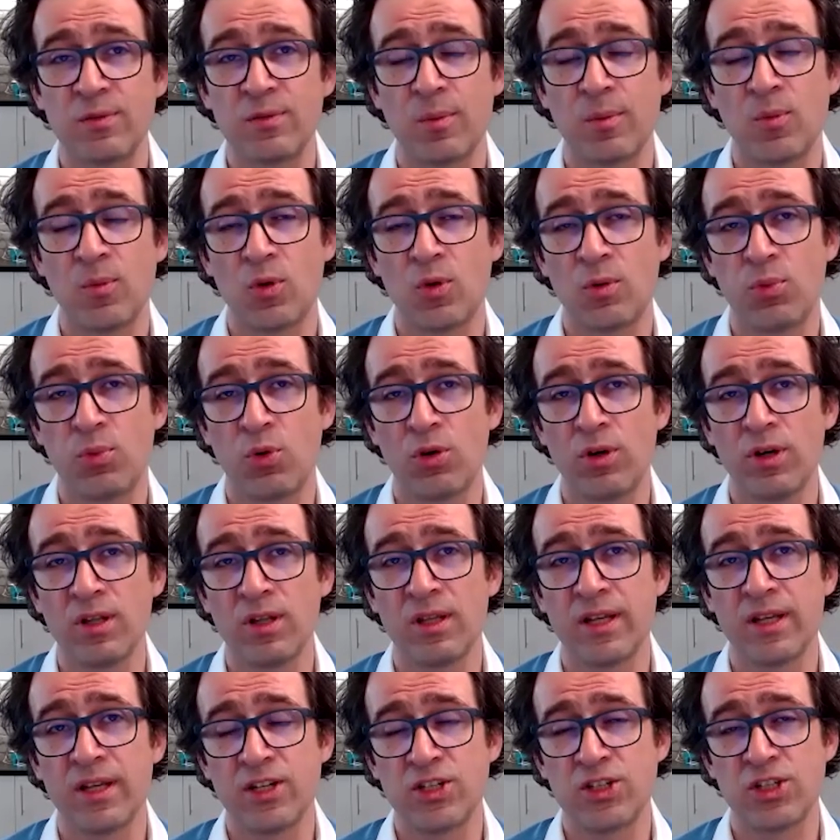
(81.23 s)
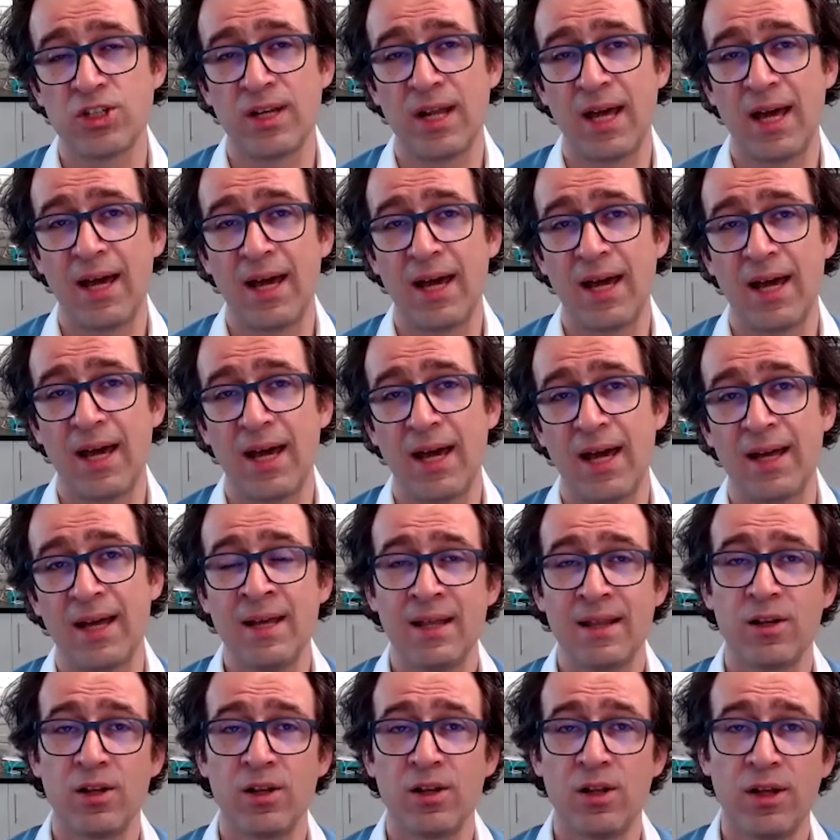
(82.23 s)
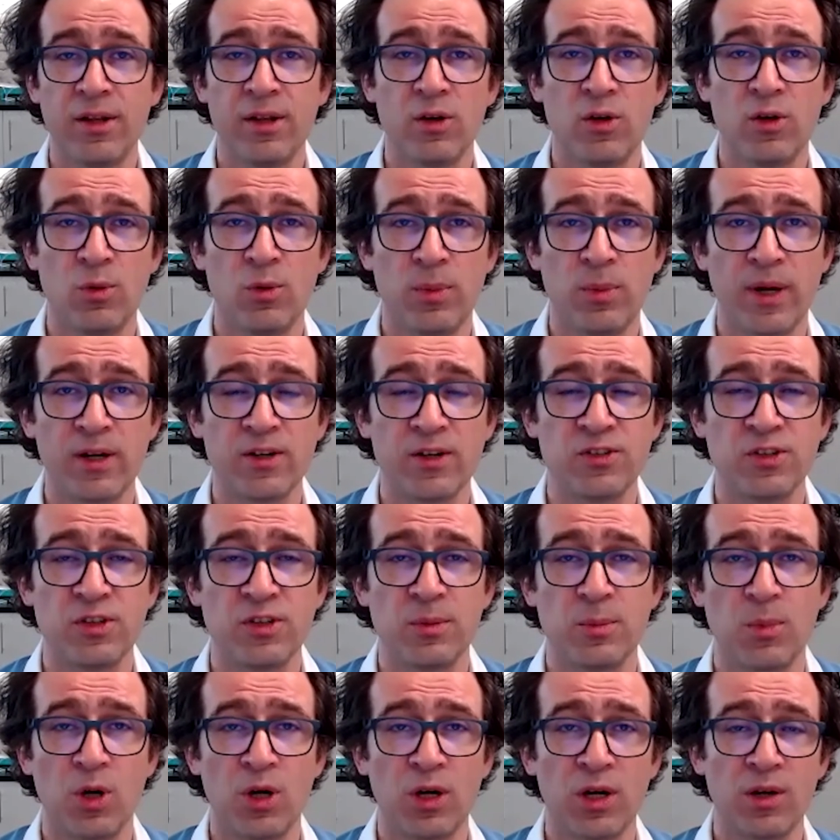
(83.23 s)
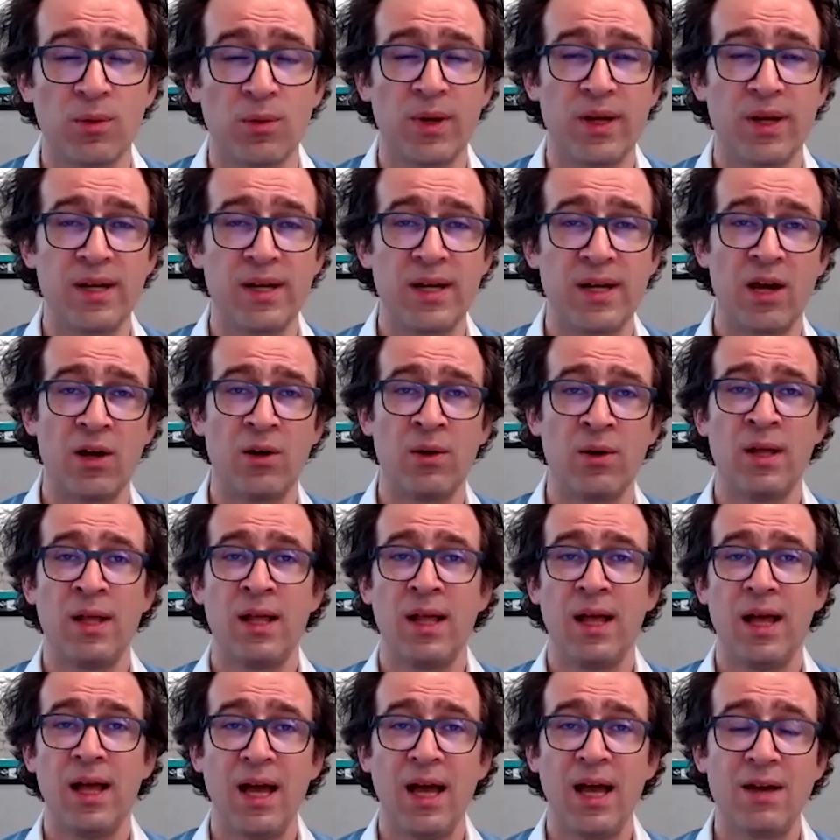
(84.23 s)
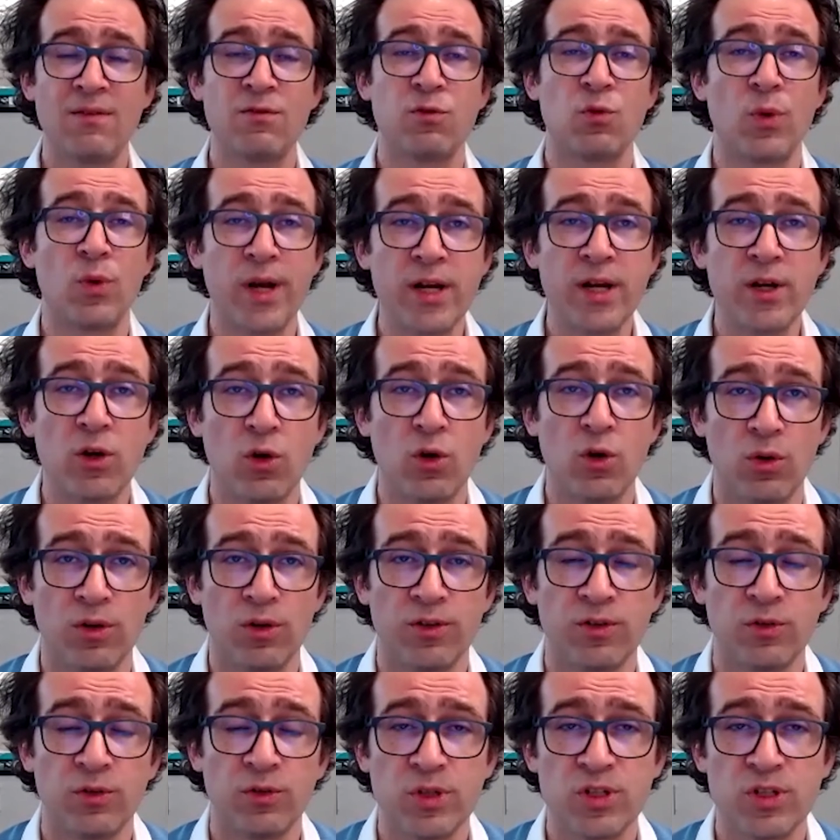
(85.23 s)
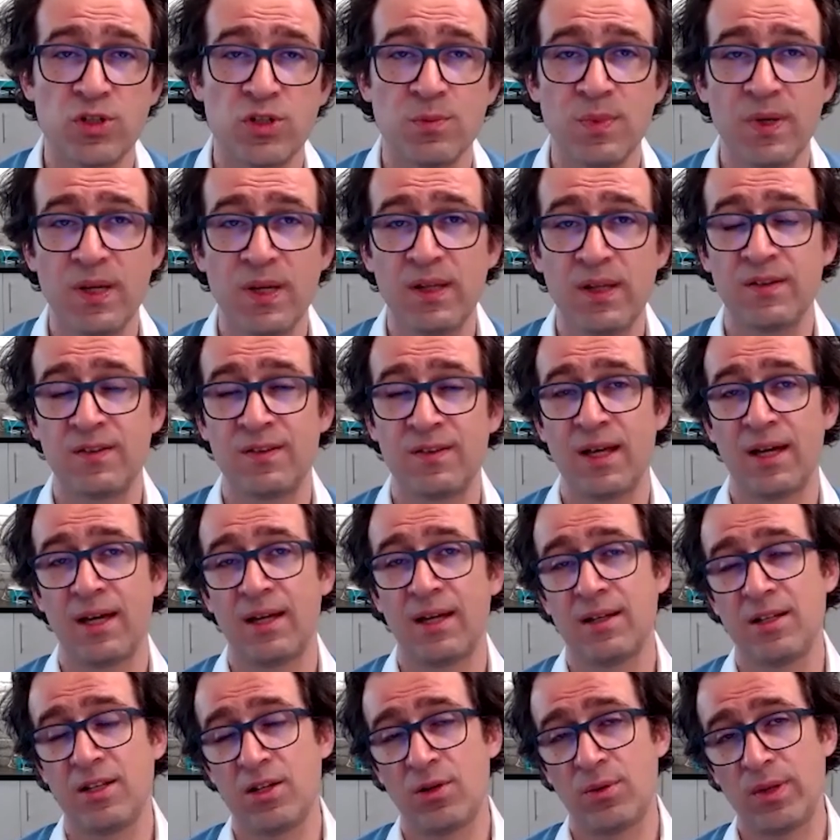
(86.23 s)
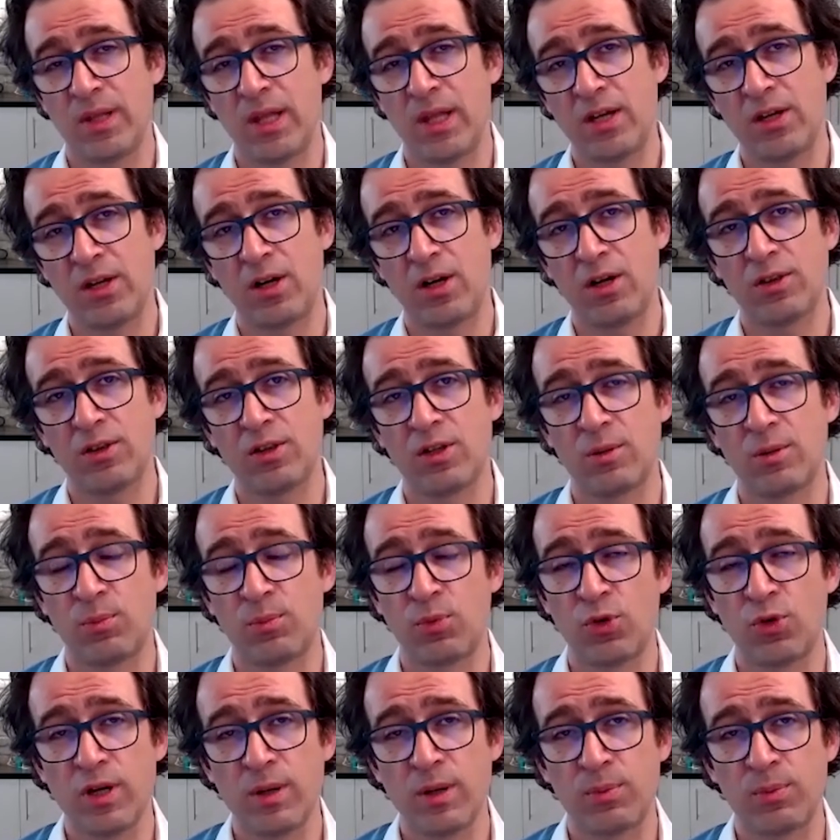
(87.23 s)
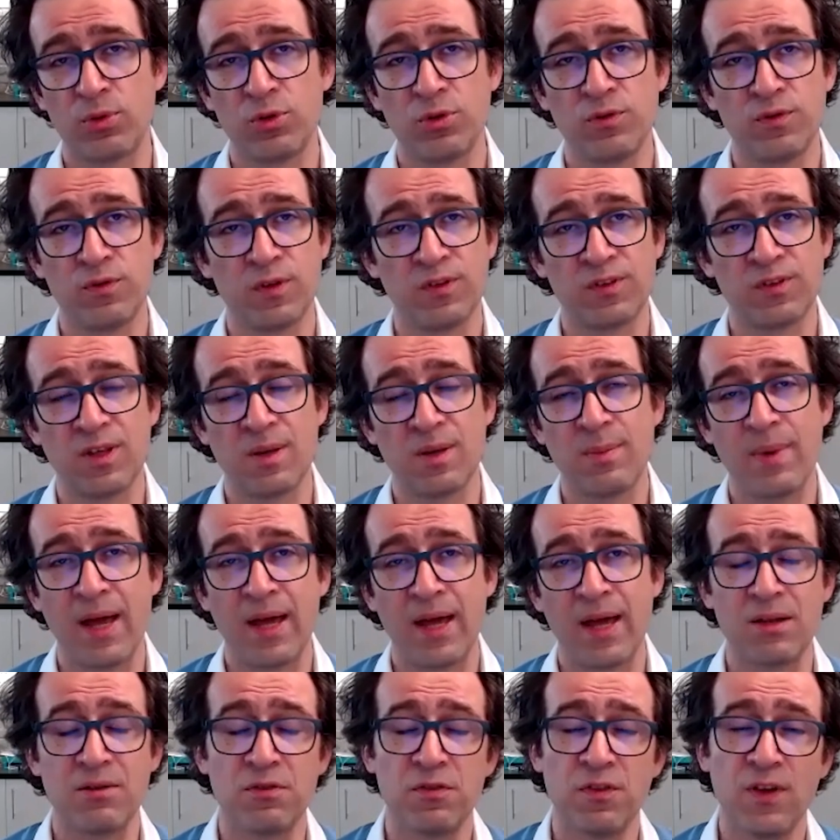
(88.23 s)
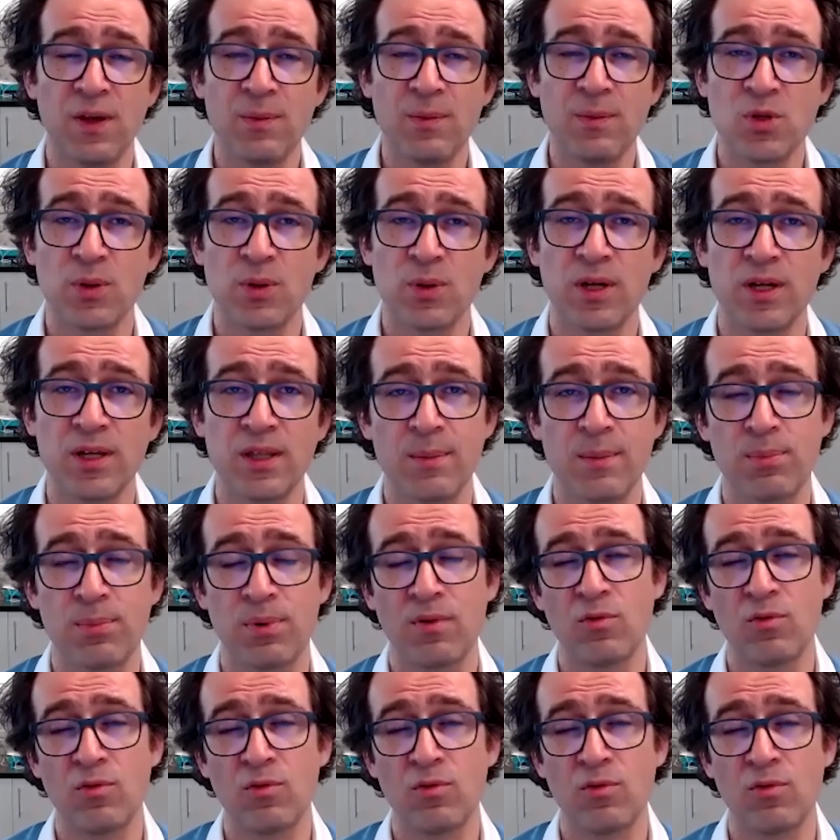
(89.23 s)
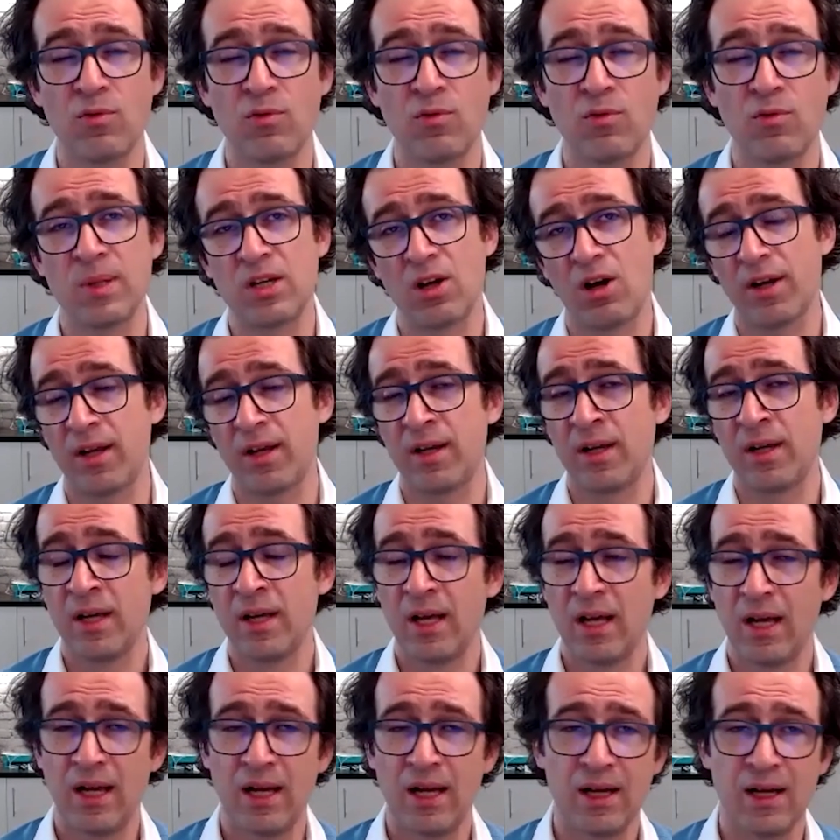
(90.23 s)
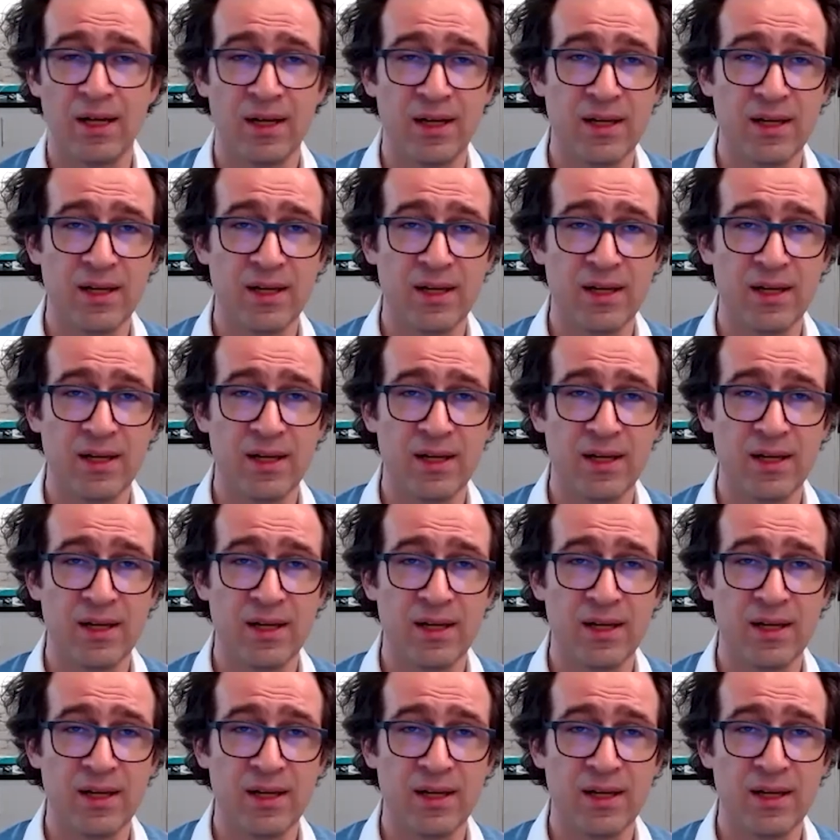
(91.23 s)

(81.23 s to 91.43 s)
But more importantly, I should add that a lot of the home buyers in the market right now have rate holds, which means that, you know, when they got their pre-approval, say back in February, they probably got it